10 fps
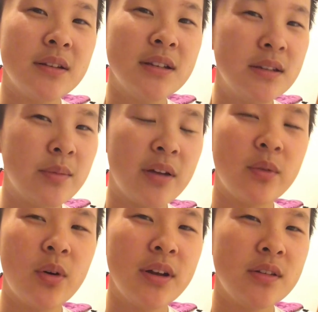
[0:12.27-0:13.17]
This is
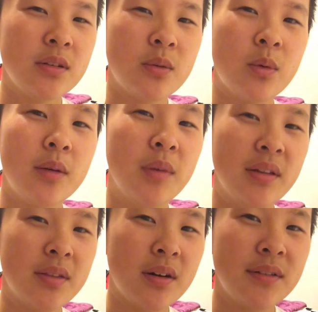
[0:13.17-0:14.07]
my voice, one
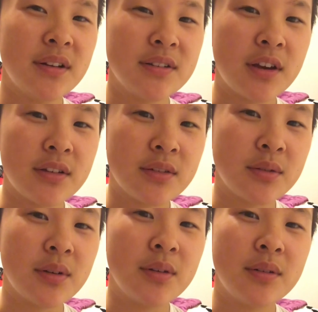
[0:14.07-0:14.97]
month on
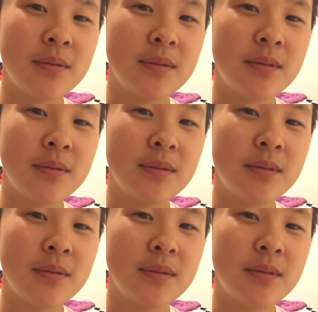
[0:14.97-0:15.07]
testosterone.